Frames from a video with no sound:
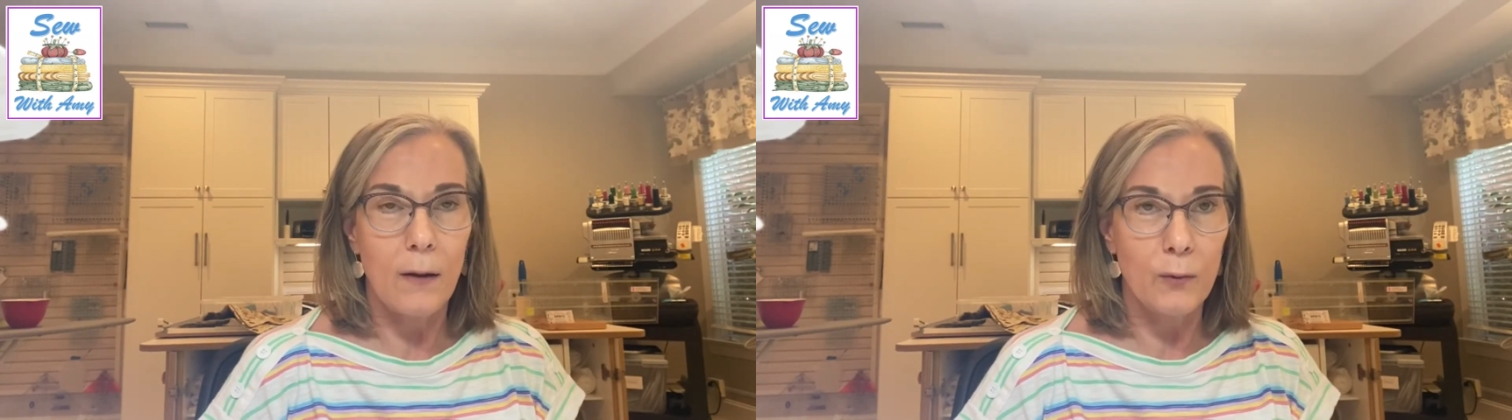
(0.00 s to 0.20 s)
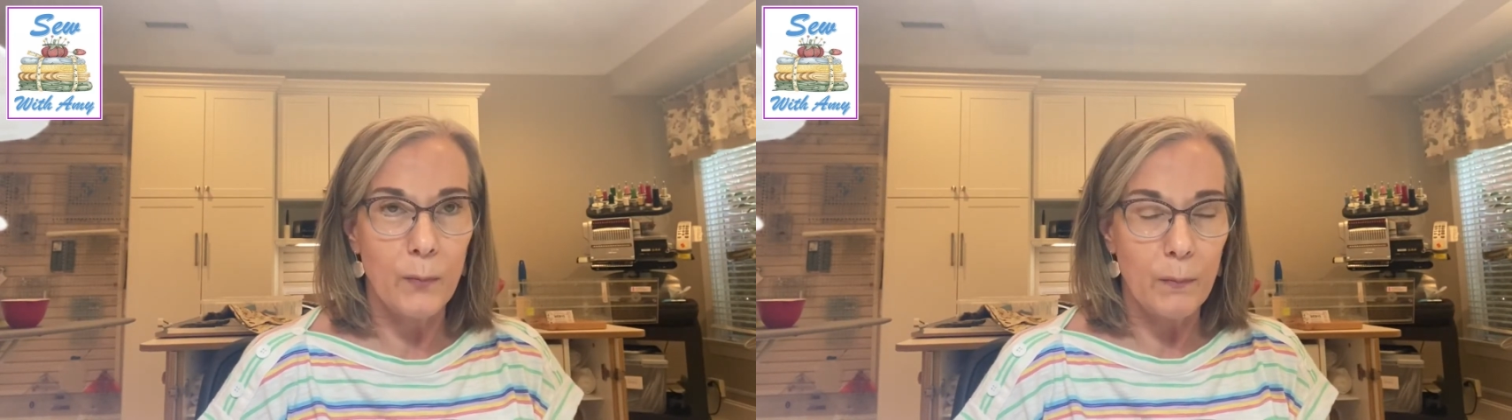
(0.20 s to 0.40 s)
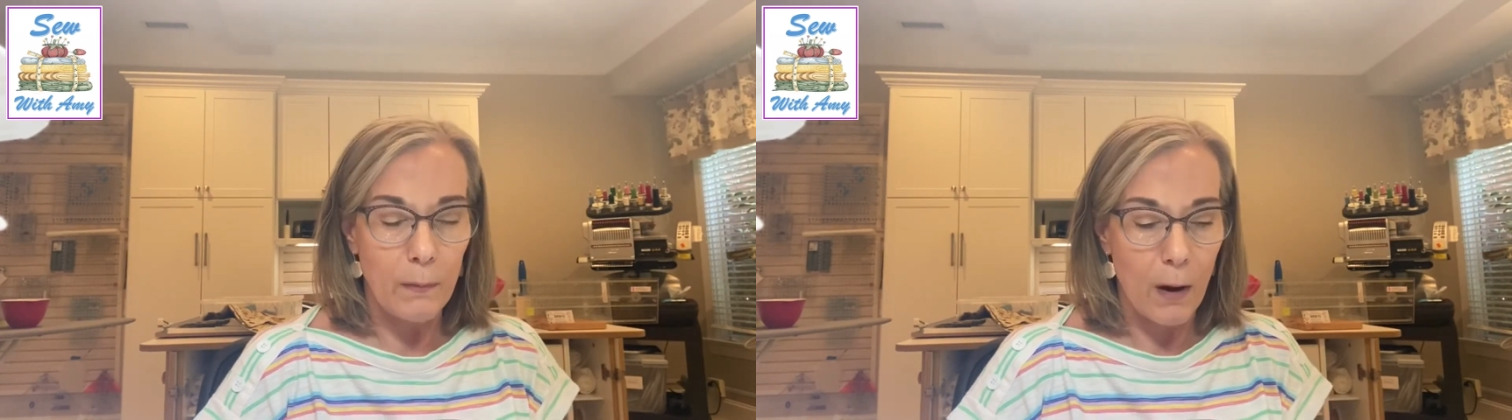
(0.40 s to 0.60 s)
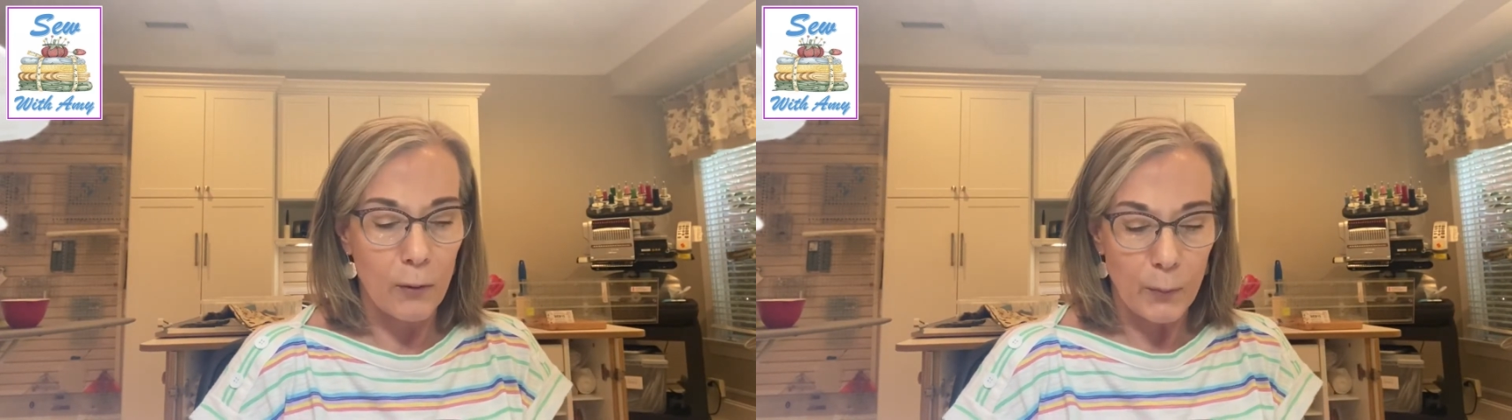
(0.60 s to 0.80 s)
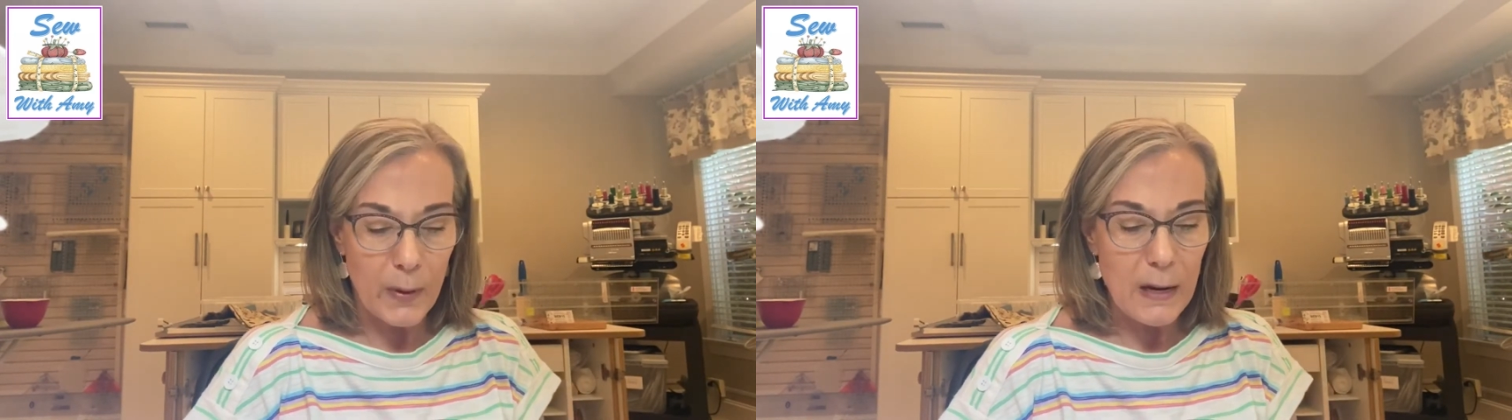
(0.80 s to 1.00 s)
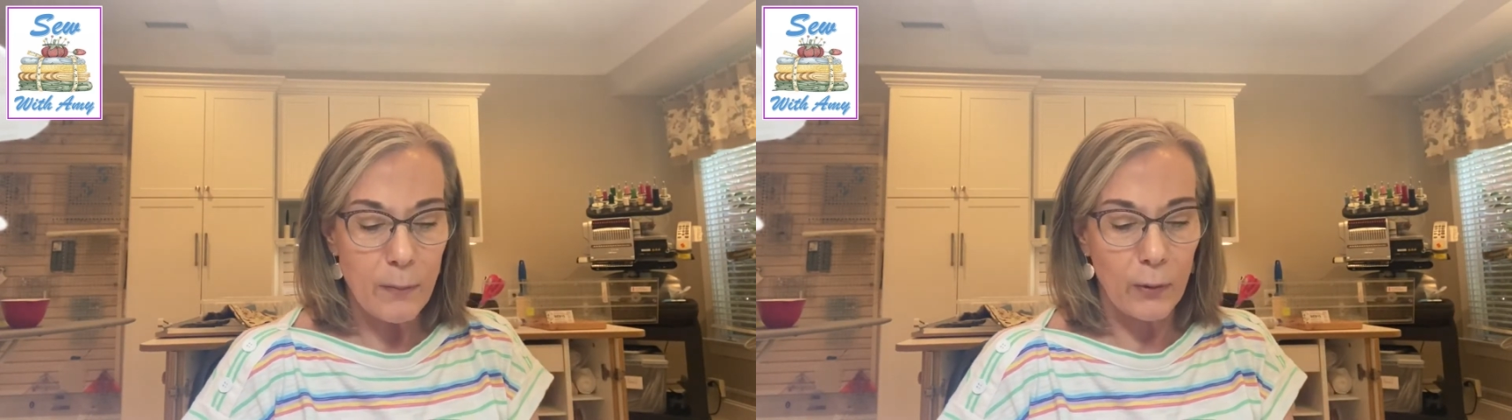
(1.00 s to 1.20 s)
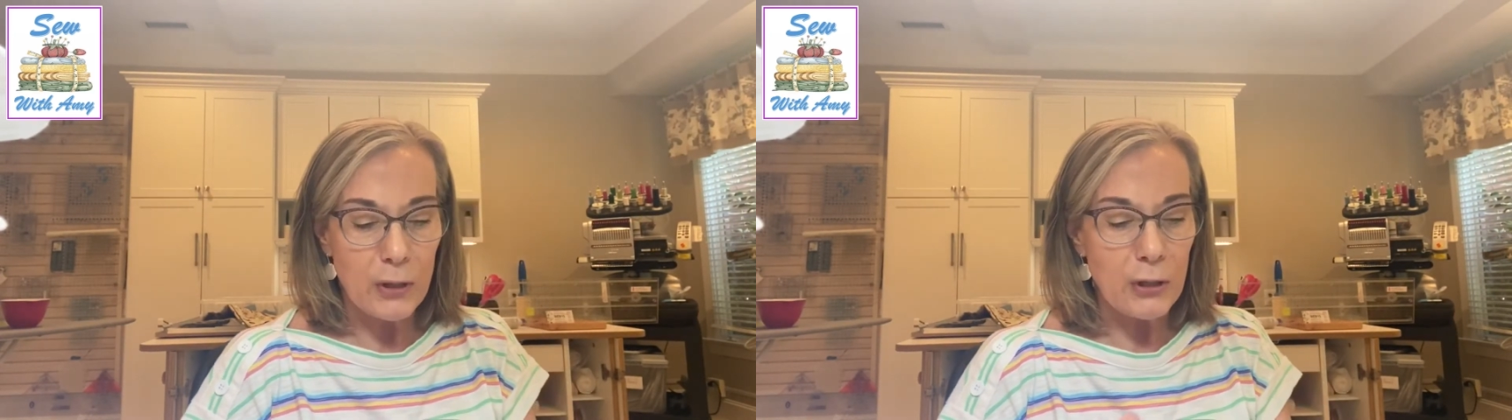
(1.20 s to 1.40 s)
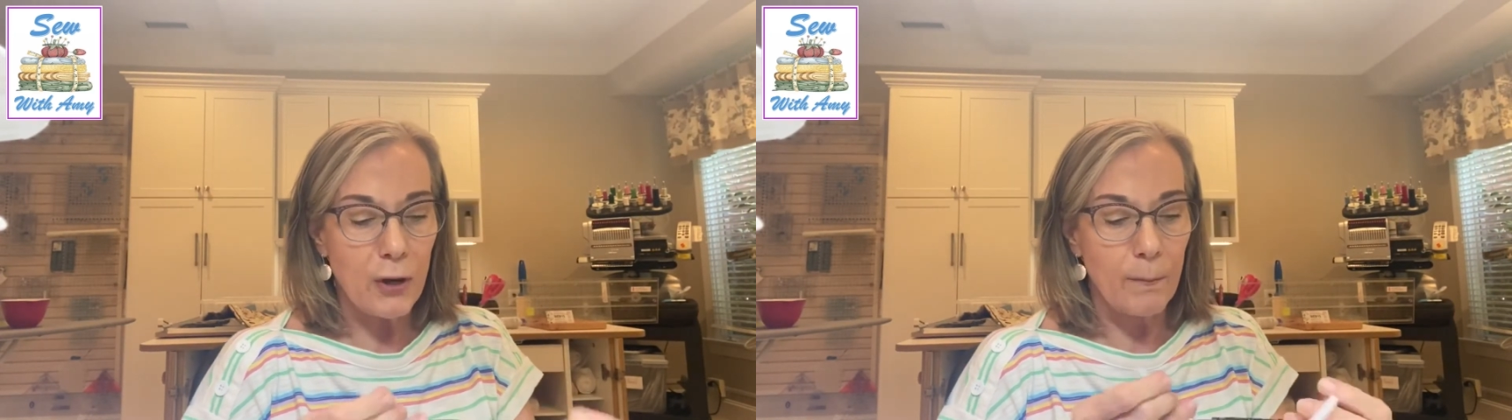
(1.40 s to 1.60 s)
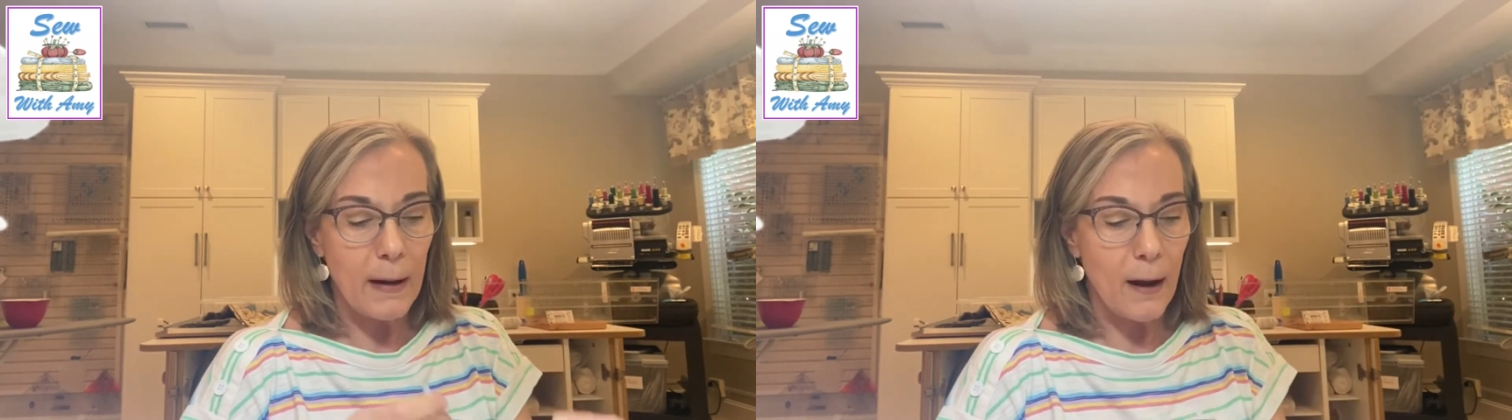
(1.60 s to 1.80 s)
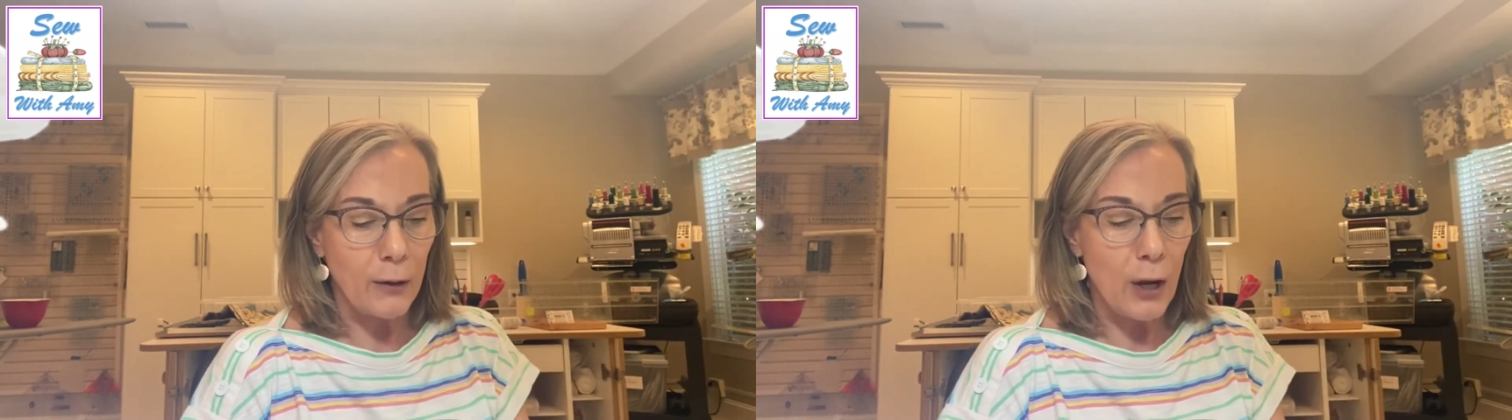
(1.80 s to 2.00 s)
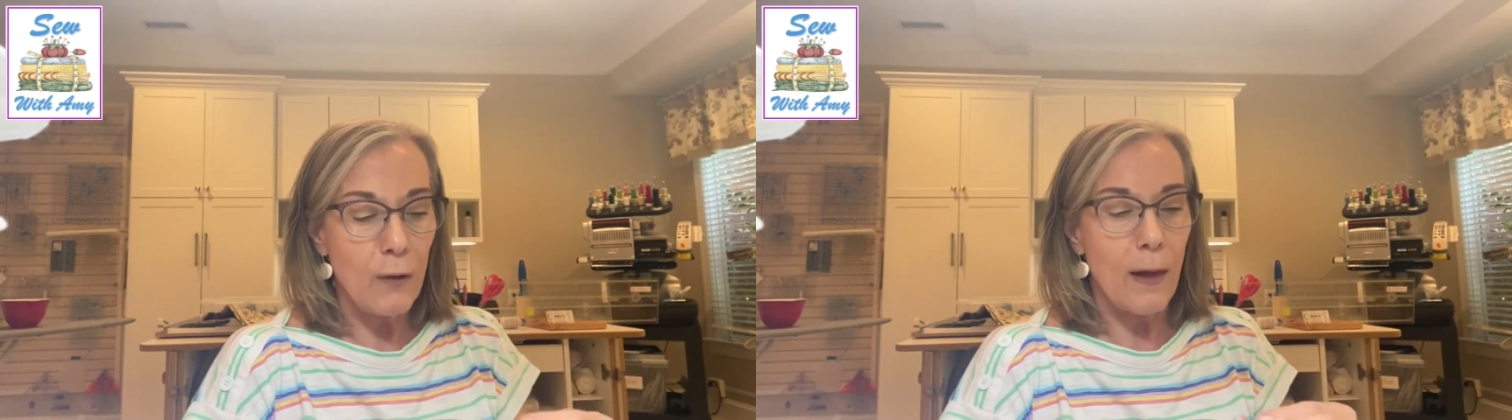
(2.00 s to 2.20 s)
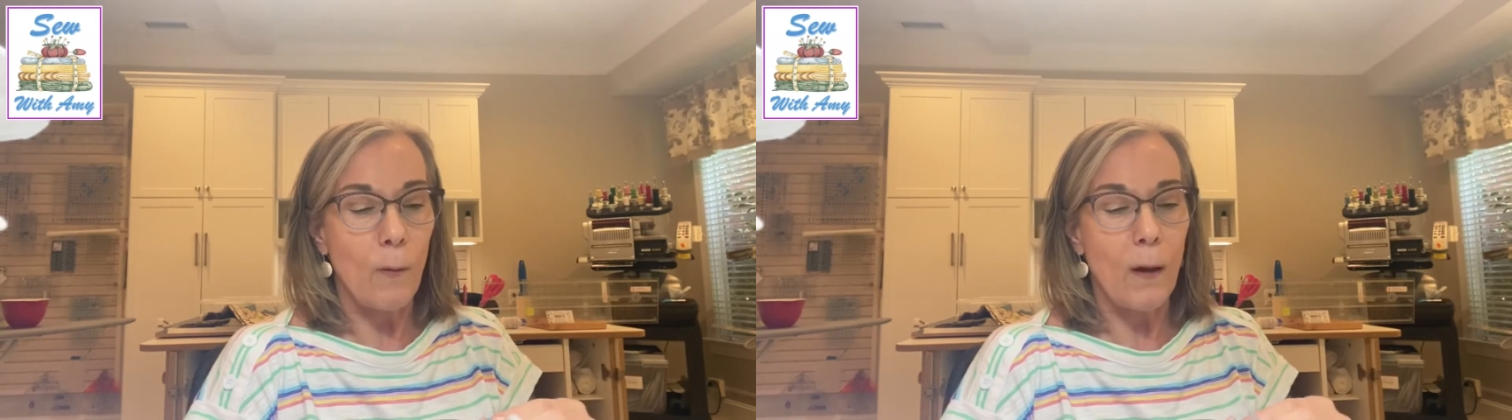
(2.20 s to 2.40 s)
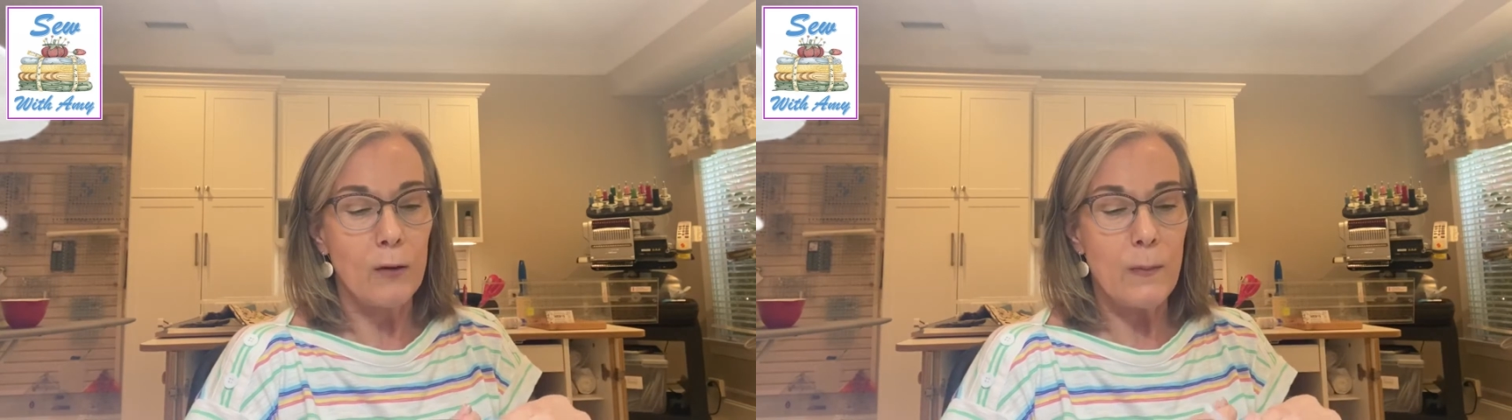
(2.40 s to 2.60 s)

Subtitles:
other people that you may not know that well,